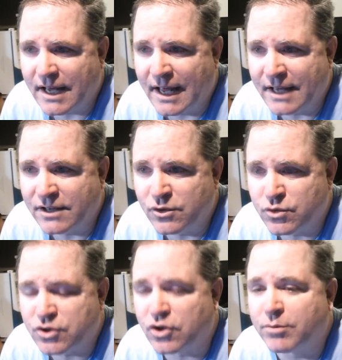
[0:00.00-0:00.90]
a
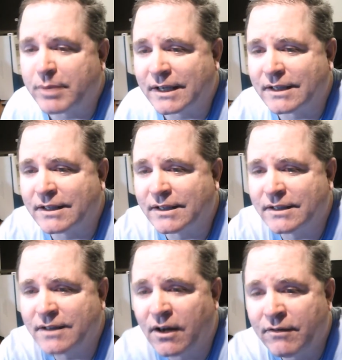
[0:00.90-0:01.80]
usurping
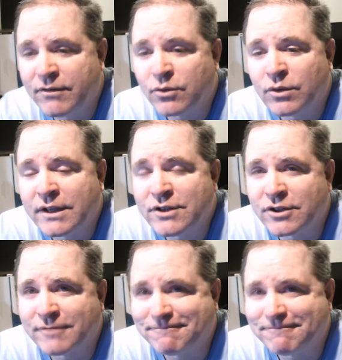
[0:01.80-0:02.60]
of the religion.